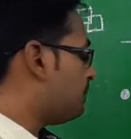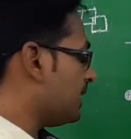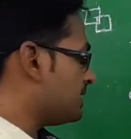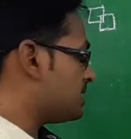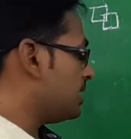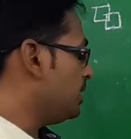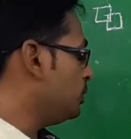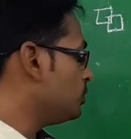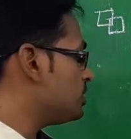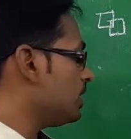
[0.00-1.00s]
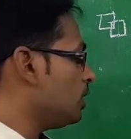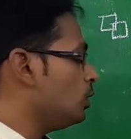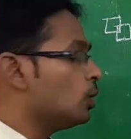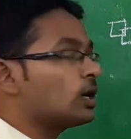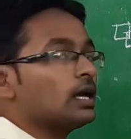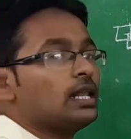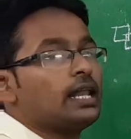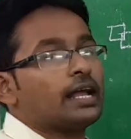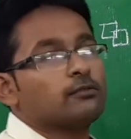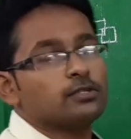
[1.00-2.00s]
preached using local
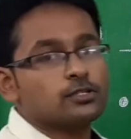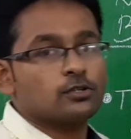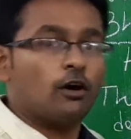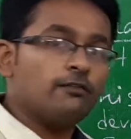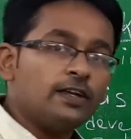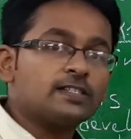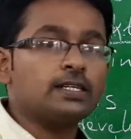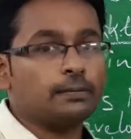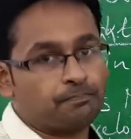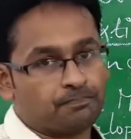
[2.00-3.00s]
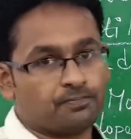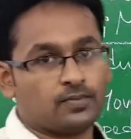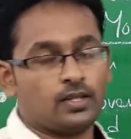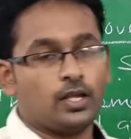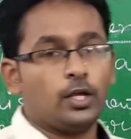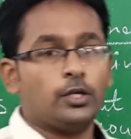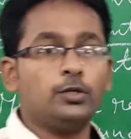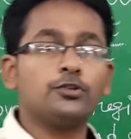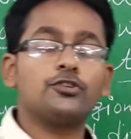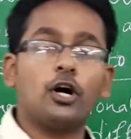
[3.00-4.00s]
languages. Obviously,
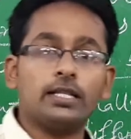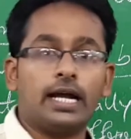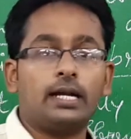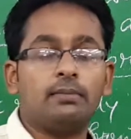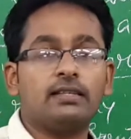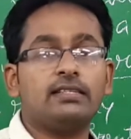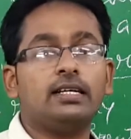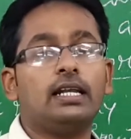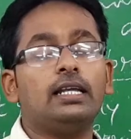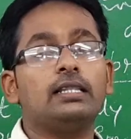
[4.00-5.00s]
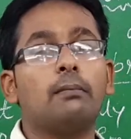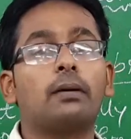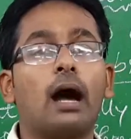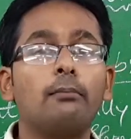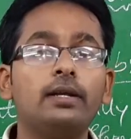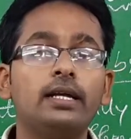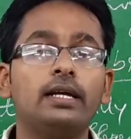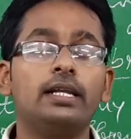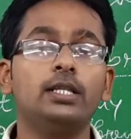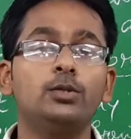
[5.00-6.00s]
you saw that basically the
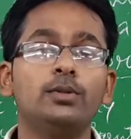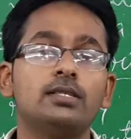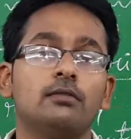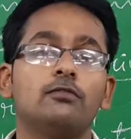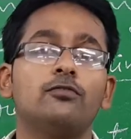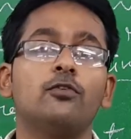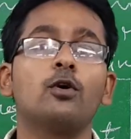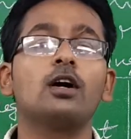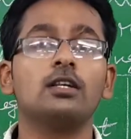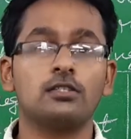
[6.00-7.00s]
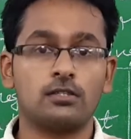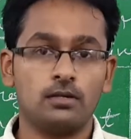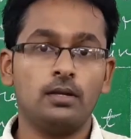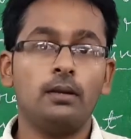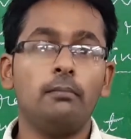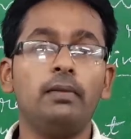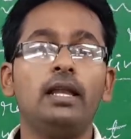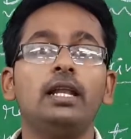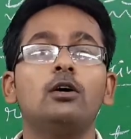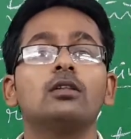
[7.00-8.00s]
Brahmanical Hinduism focused
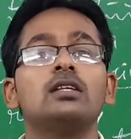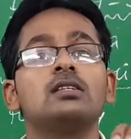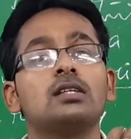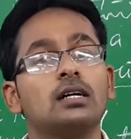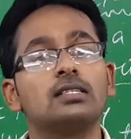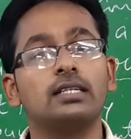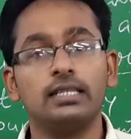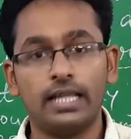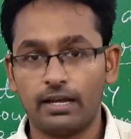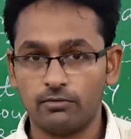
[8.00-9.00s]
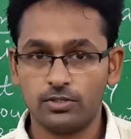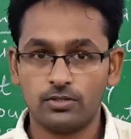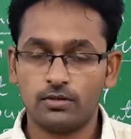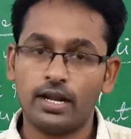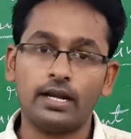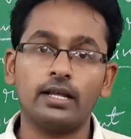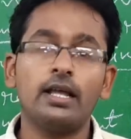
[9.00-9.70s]
mainly on the Sanskrit language, right?